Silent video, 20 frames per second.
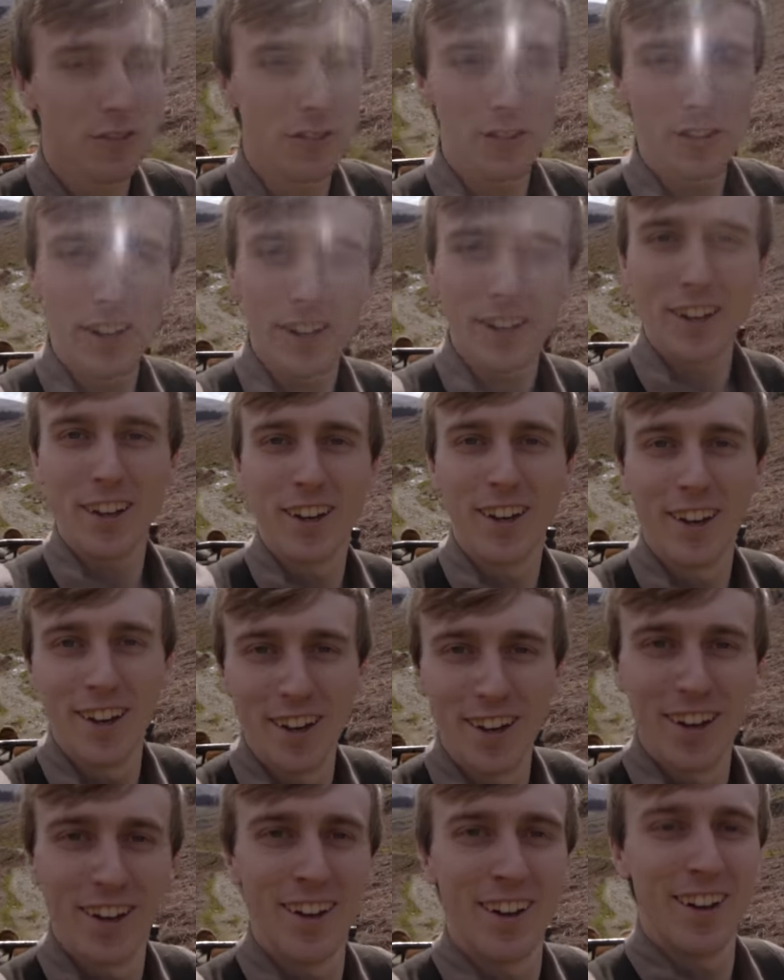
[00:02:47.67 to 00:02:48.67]
through the
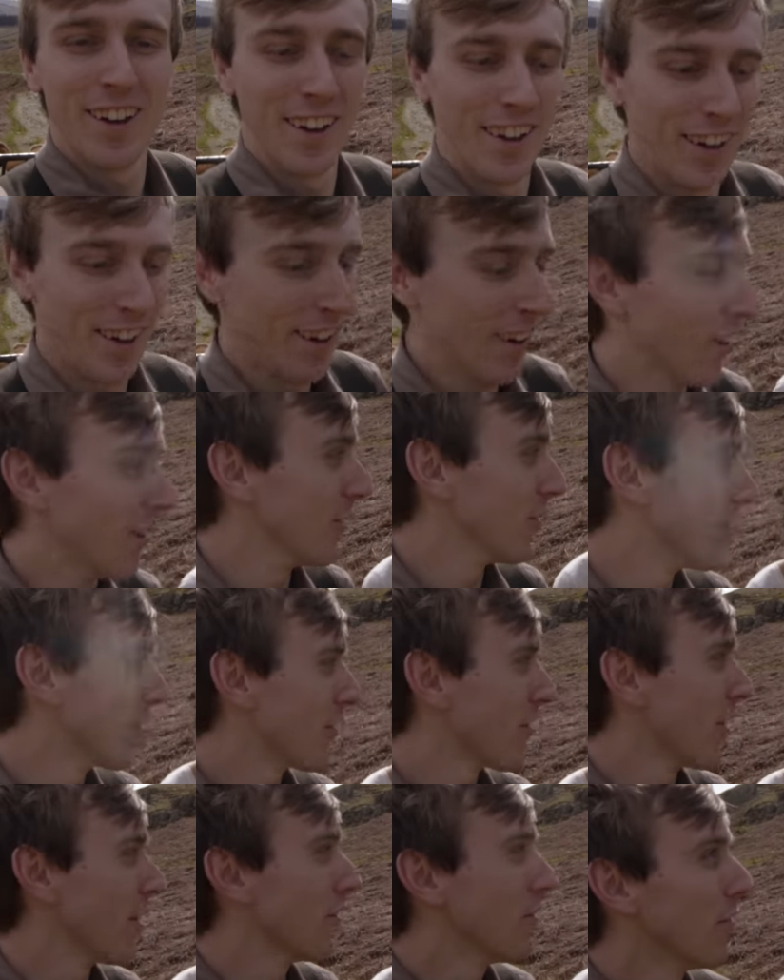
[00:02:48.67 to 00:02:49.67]

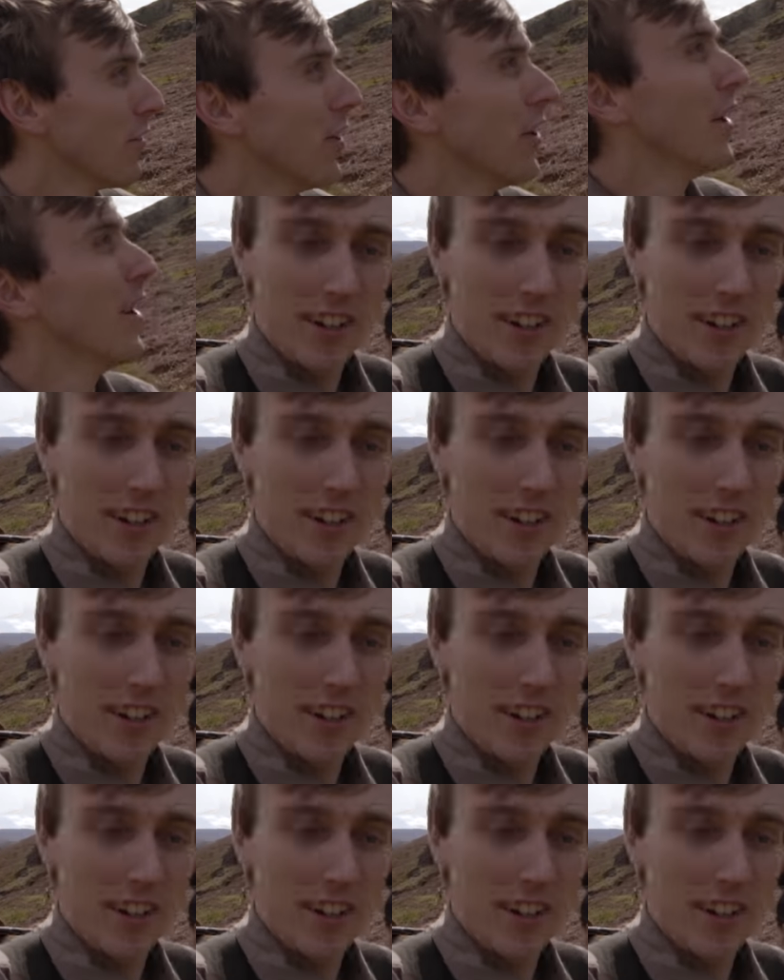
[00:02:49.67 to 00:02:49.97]
undergrowth.